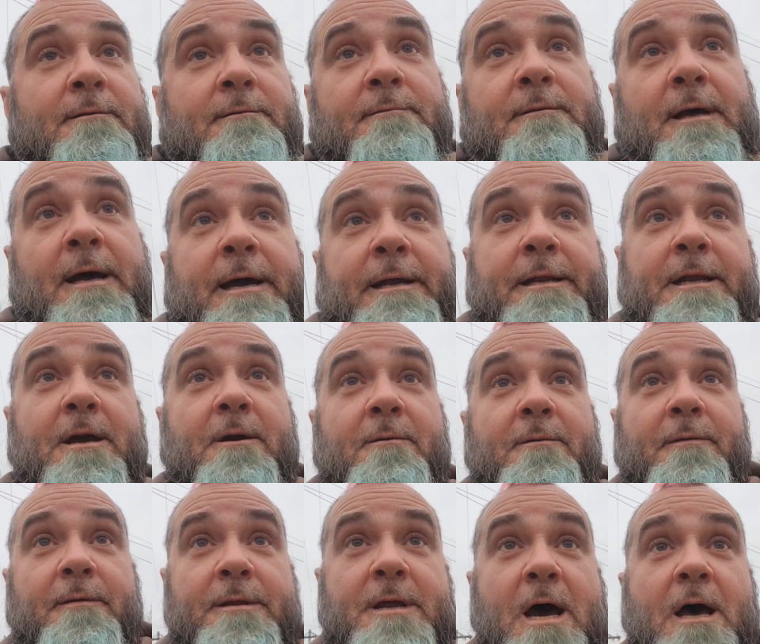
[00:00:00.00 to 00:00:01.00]
Well, I had to go
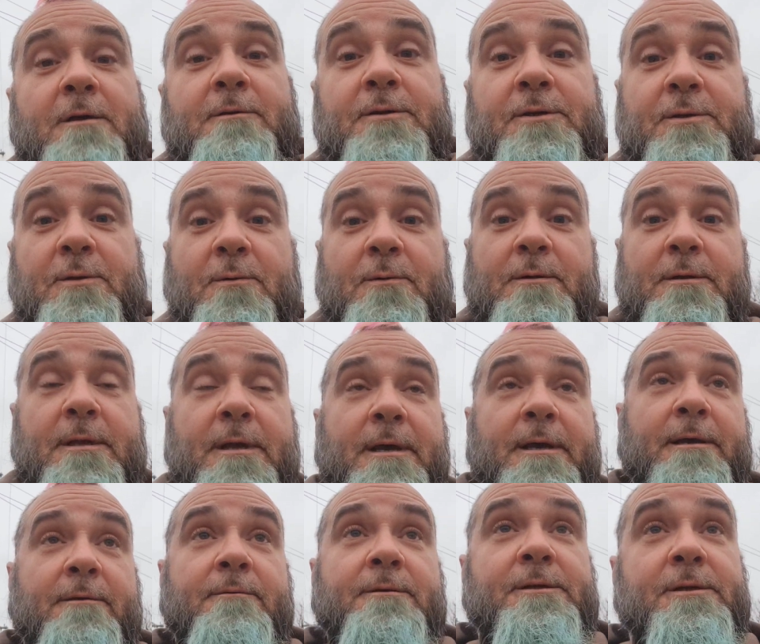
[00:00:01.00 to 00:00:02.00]
to the dollar store
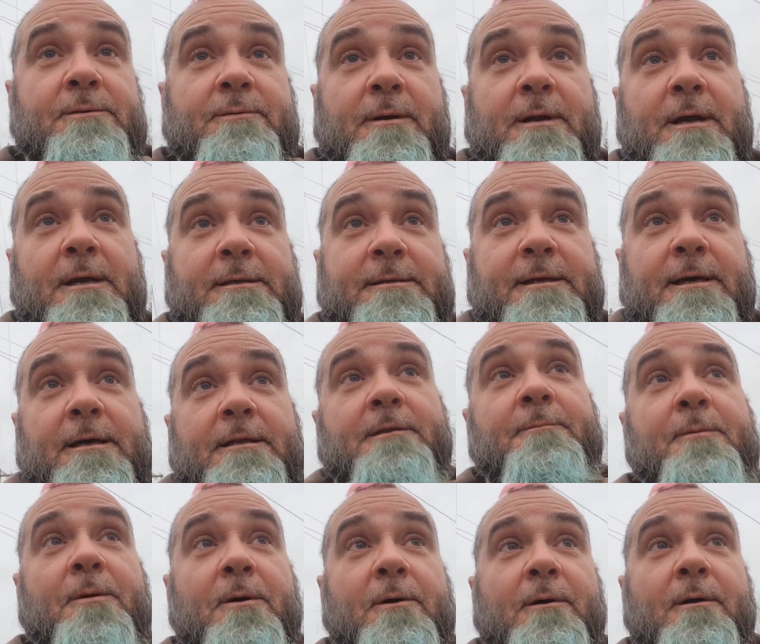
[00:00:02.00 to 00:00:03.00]
today, which is right outside the
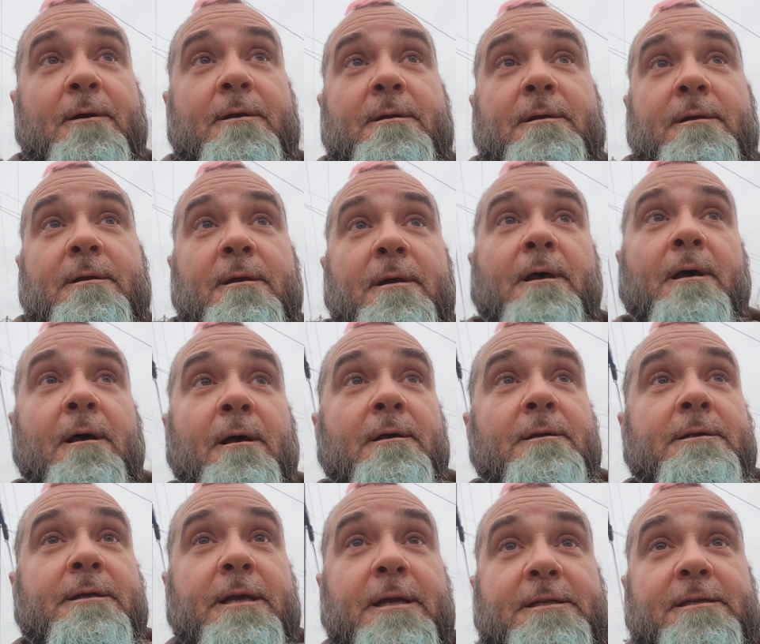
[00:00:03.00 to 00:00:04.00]
park,
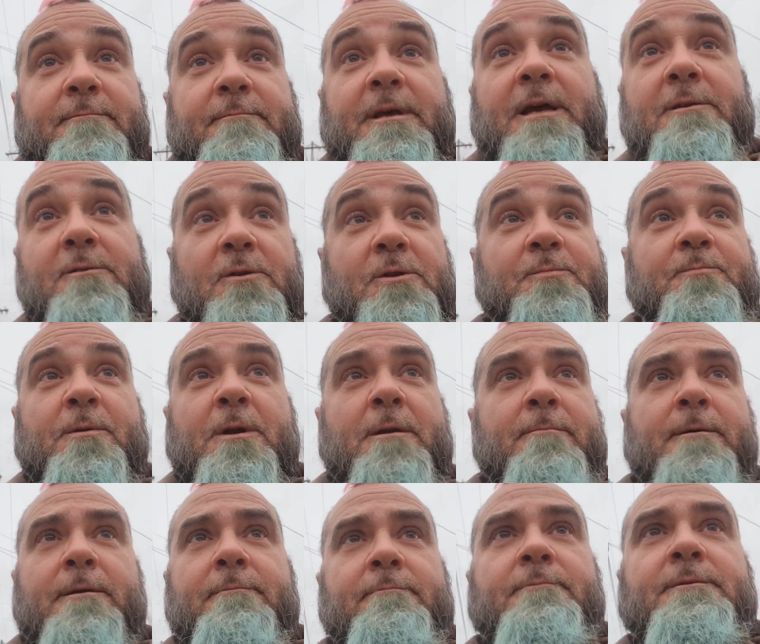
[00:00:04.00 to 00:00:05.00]
to get some nasal spray.
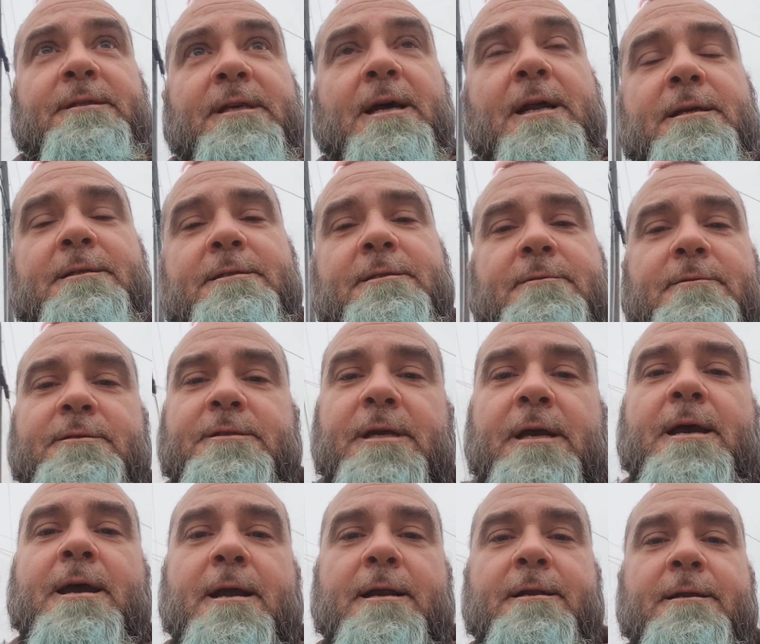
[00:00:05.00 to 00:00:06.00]
My sinuses are
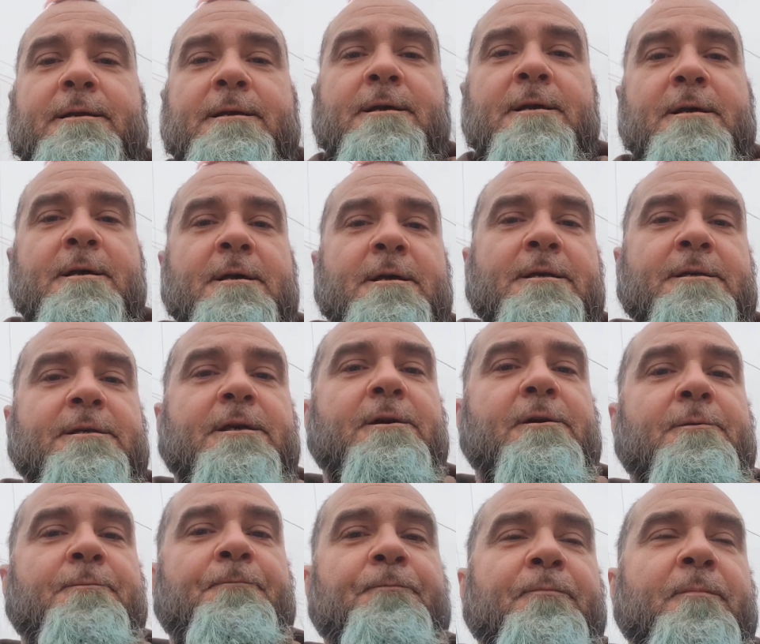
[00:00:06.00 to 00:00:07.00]
jacked.
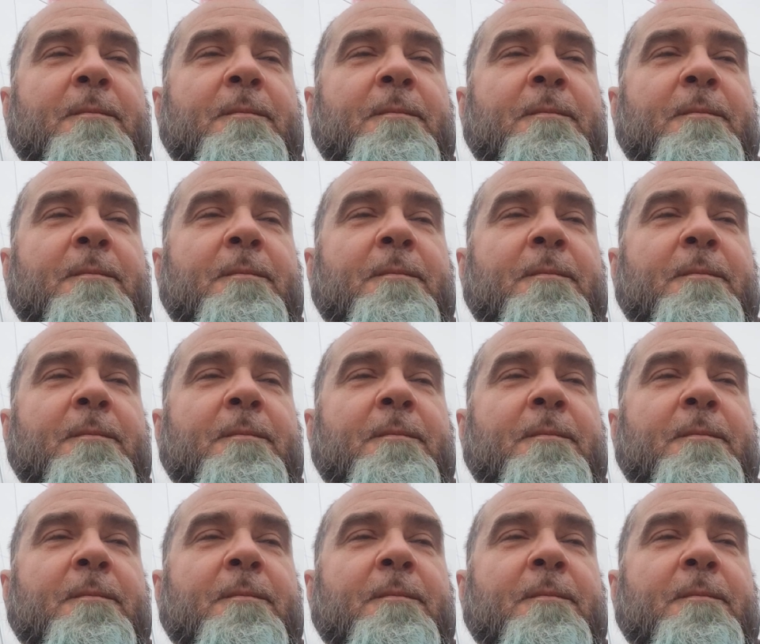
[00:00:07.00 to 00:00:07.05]
So,